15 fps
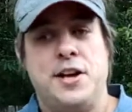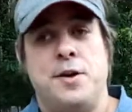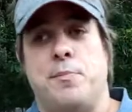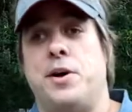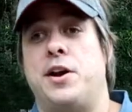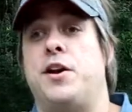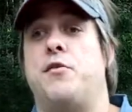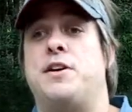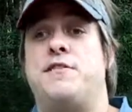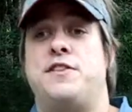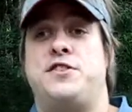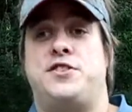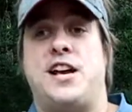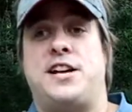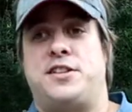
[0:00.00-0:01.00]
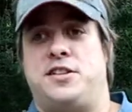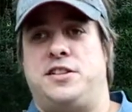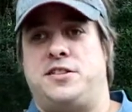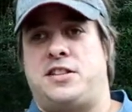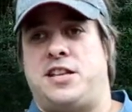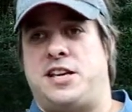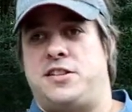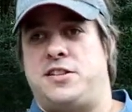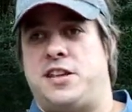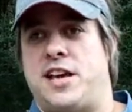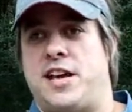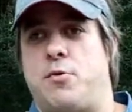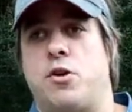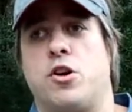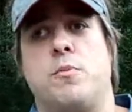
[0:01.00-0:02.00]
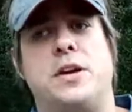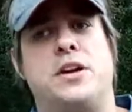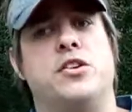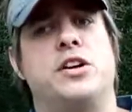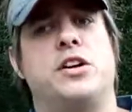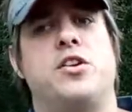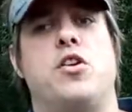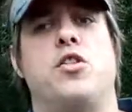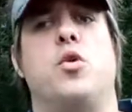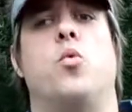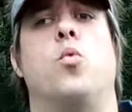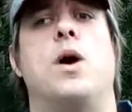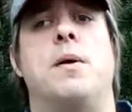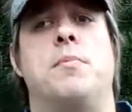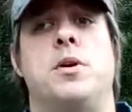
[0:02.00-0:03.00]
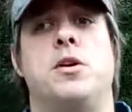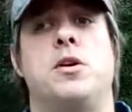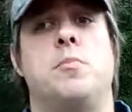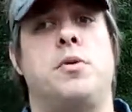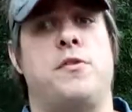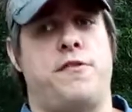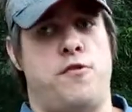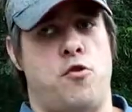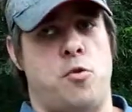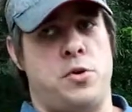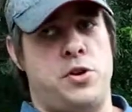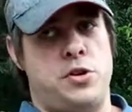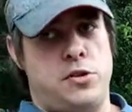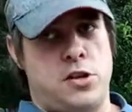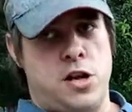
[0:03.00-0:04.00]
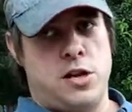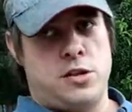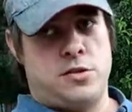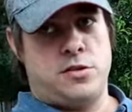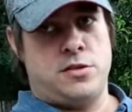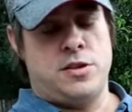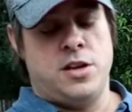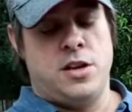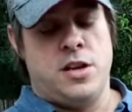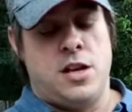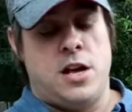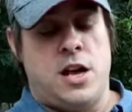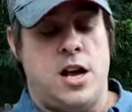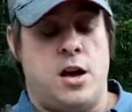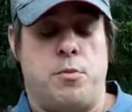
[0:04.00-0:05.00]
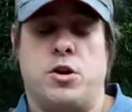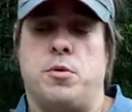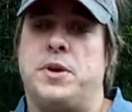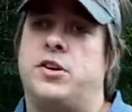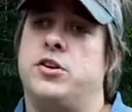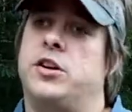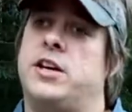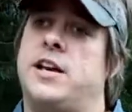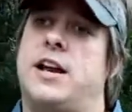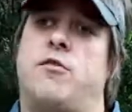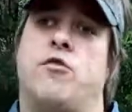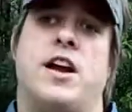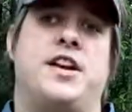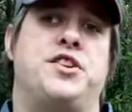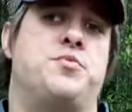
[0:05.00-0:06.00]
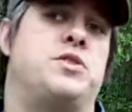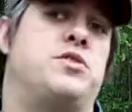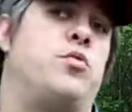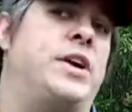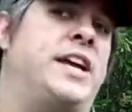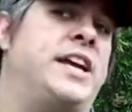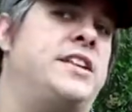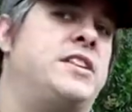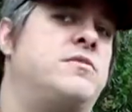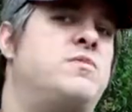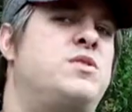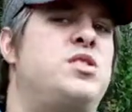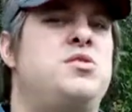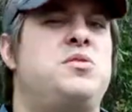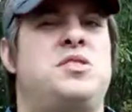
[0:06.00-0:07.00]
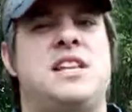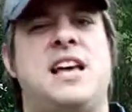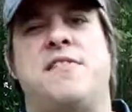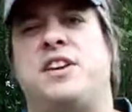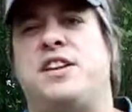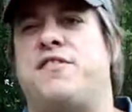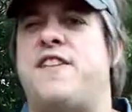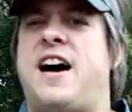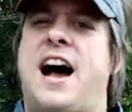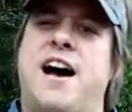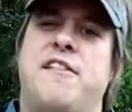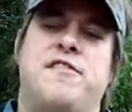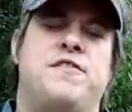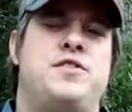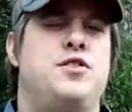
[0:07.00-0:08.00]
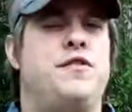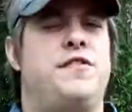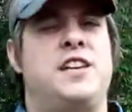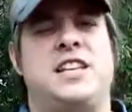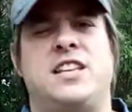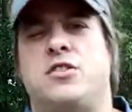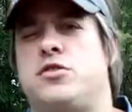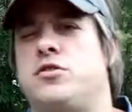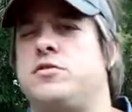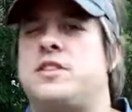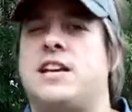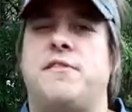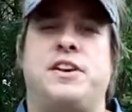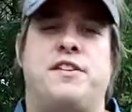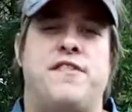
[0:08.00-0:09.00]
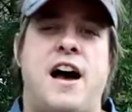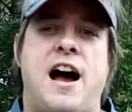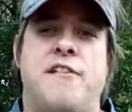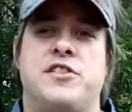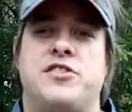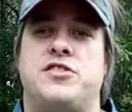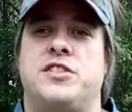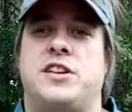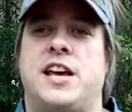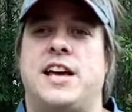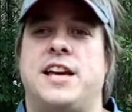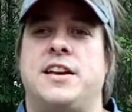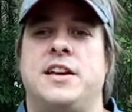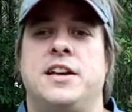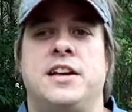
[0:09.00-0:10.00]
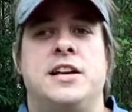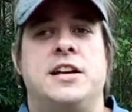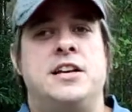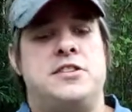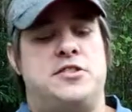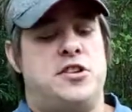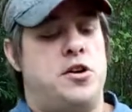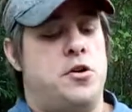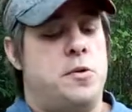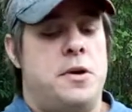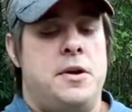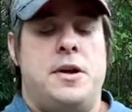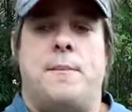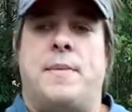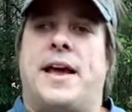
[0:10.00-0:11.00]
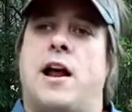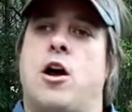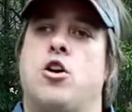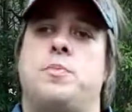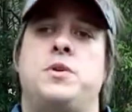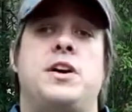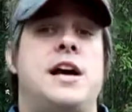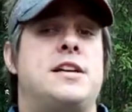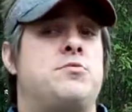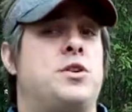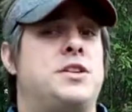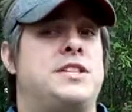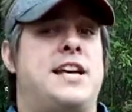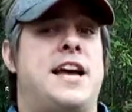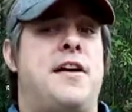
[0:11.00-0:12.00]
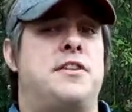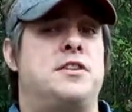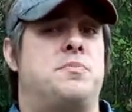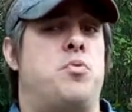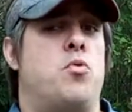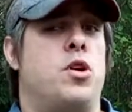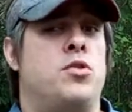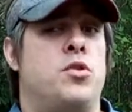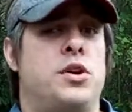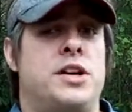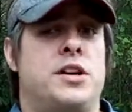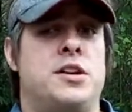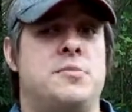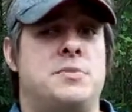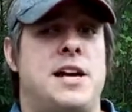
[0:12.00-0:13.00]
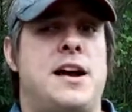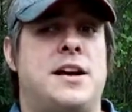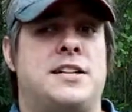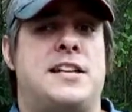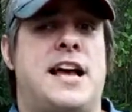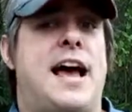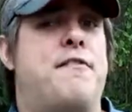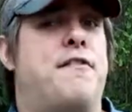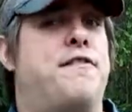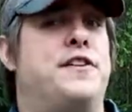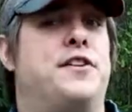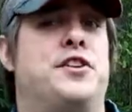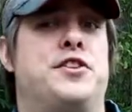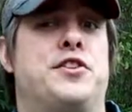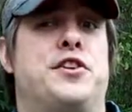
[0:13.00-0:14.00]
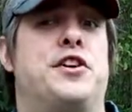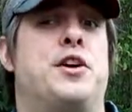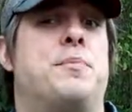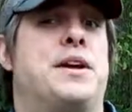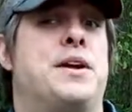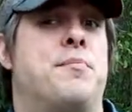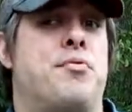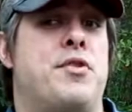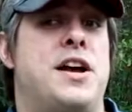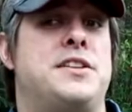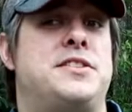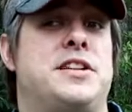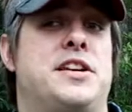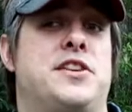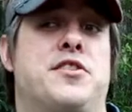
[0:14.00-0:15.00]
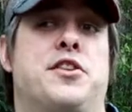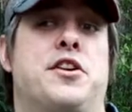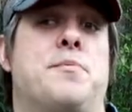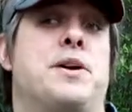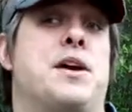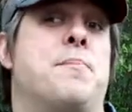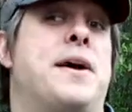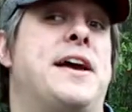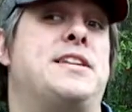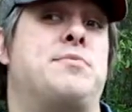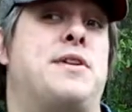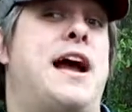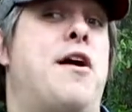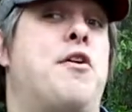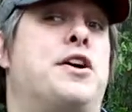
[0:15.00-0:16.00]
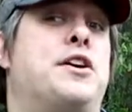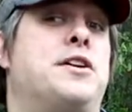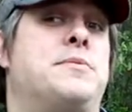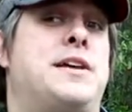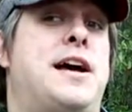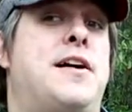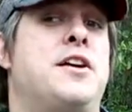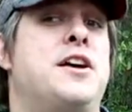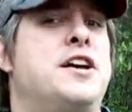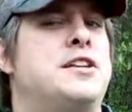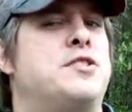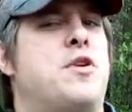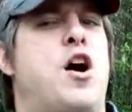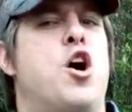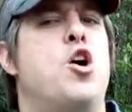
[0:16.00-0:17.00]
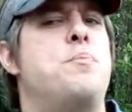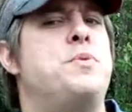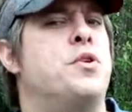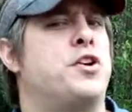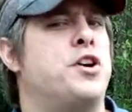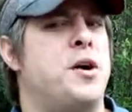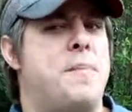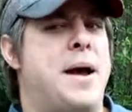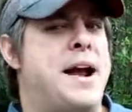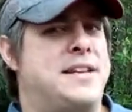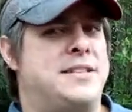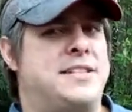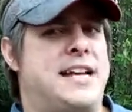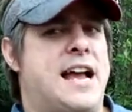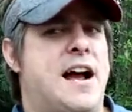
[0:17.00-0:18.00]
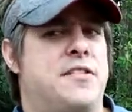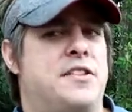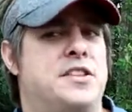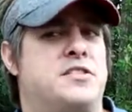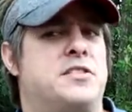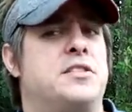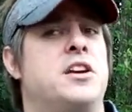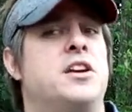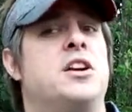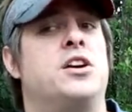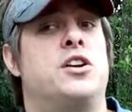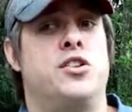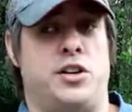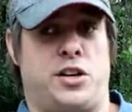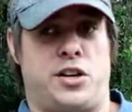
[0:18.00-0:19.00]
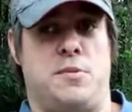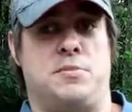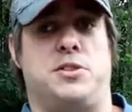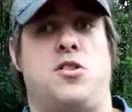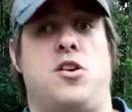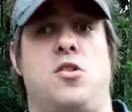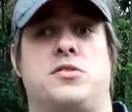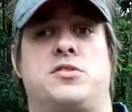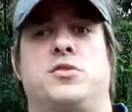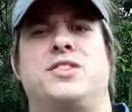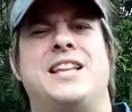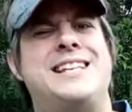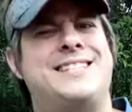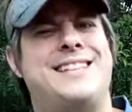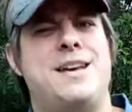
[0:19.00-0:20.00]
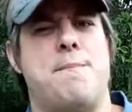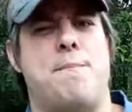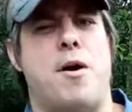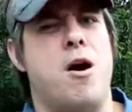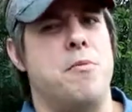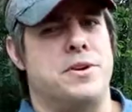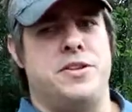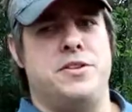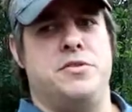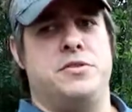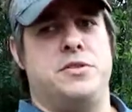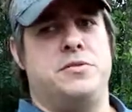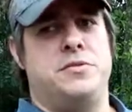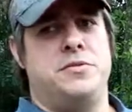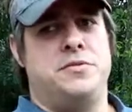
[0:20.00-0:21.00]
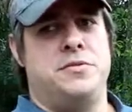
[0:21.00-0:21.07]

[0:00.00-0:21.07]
But we've injected this thing today, and we're going to be cooking on the Weber Performer Deluxe. We're going to be cooking at a range between 250 to 275-ish today. So, man, I hope you guys want to see how this pork loin comes out, because I have a feeling you're going to be impressed and you're going to be amazed with how it comes out. So I hope you'll come back to see how this cook comes along. So let's get barbecuing.